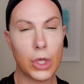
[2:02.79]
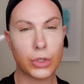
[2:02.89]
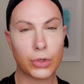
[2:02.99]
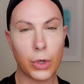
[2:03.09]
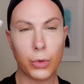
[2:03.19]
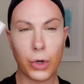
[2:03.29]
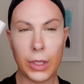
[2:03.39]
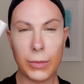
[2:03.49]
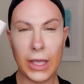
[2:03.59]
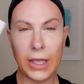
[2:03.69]
Strobe
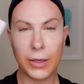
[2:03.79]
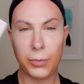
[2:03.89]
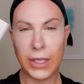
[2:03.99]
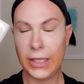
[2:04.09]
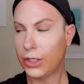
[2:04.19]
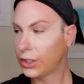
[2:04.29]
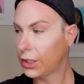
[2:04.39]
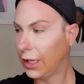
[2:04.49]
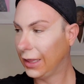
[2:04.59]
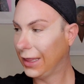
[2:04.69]
cream in
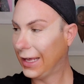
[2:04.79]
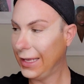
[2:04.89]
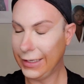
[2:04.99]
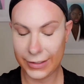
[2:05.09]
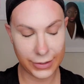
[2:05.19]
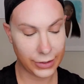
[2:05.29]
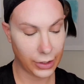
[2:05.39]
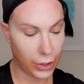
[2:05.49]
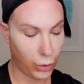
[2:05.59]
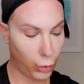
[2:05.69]
Peachlite
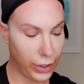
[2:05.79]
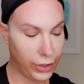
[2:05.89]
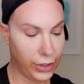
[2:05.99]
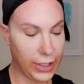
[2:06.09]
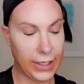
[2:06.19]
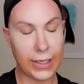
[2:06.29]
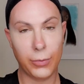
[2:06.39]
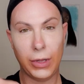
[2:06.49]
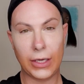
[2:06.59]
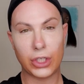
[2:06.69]
with the
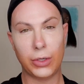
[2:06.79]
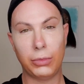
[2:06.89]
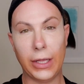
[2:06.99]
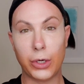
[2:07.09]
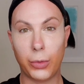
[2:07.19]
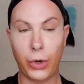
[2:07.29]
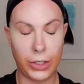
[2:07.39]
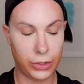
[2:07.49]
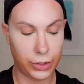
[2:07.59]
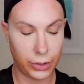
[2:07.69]
complexion blender
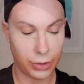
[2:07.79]
brush.